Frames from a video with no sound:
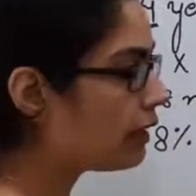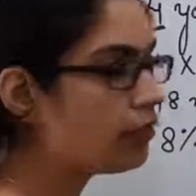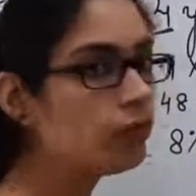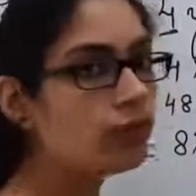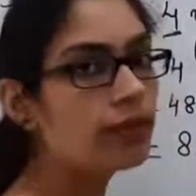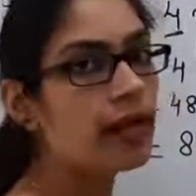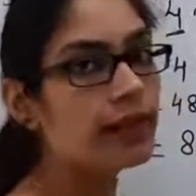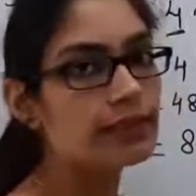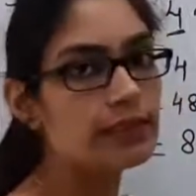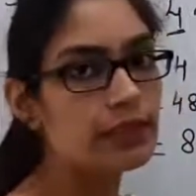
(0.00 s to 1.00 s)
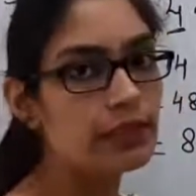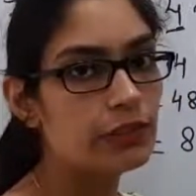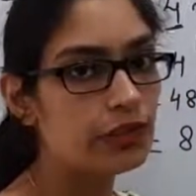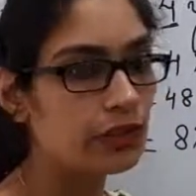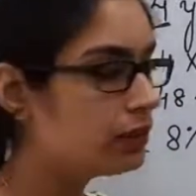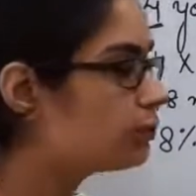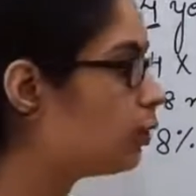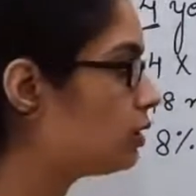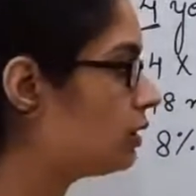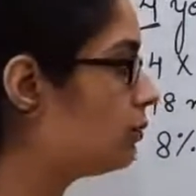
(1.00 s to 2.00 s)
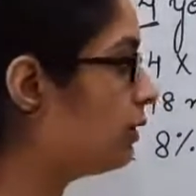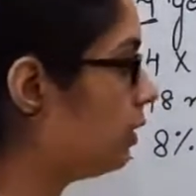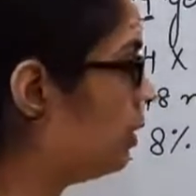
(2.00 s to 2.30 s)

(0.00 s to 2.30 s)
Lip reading: if cancellation is possible.